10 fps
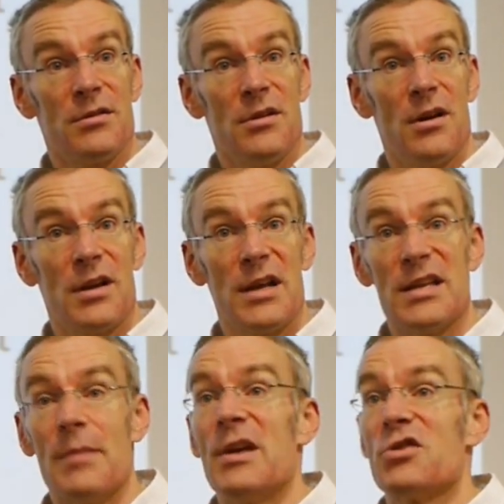Okay,
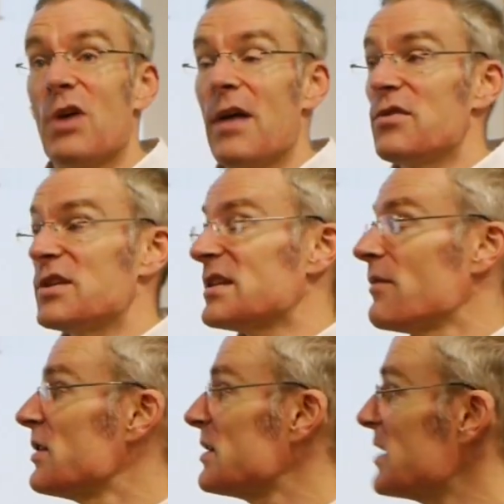that makes sure
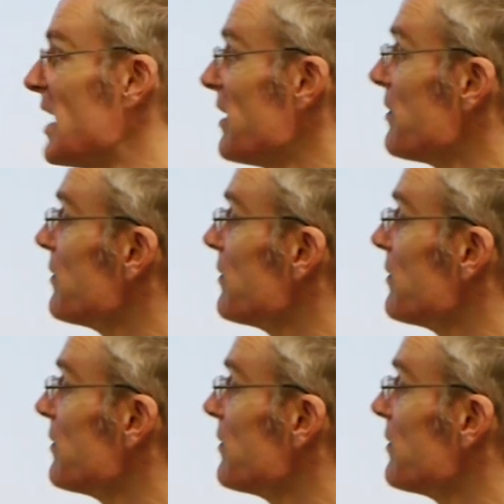everything's there.